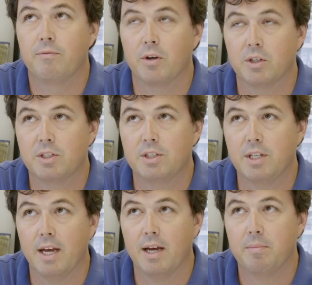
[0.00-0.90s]
First
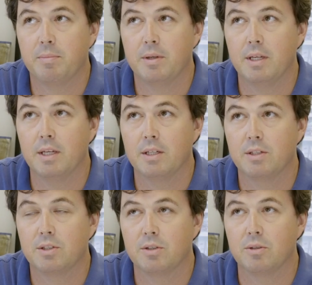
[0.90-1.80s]
step
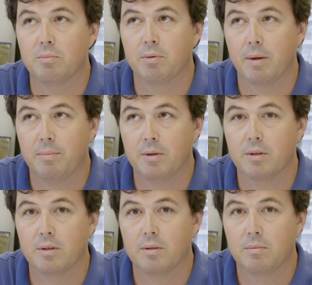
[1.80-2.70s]
is to prep
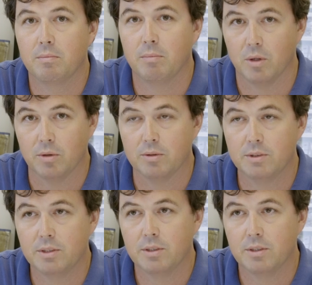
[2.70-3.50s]
your molds.